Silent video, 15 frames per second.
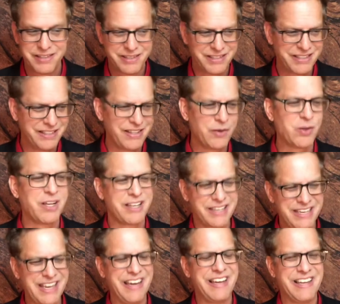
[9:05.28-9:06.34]
And they were like,
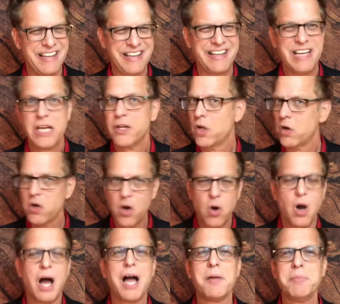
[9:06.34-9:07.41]
"Yeah,
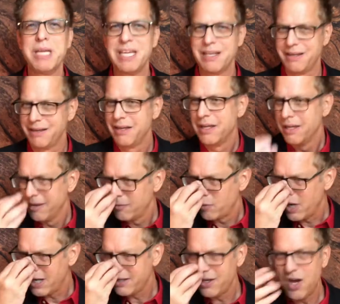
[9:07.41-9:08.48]
no, I mean,
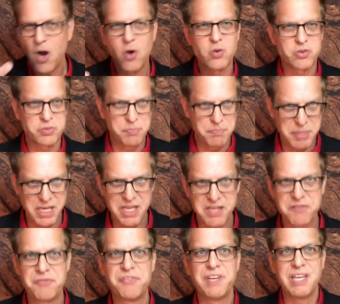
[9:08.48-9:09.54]
red nose, big
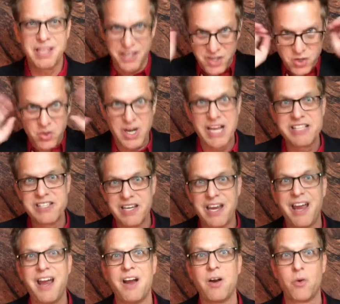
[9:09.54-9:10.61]
feet, crazy
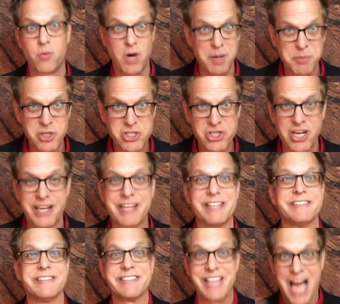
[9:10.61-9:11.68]
hair, rubber
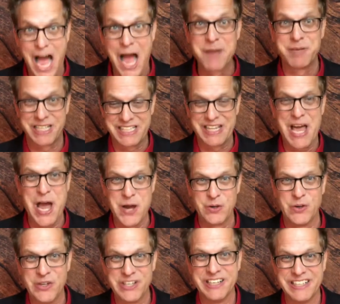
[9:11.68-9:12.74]
chickens. I'm a
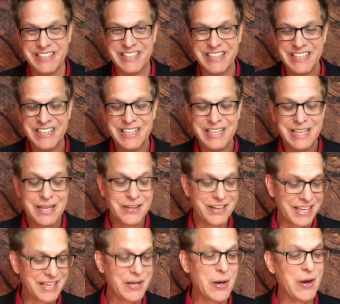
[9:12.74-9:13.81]
clown." They're
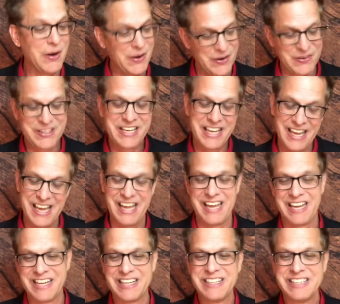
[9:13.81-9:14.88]
like, "Okay."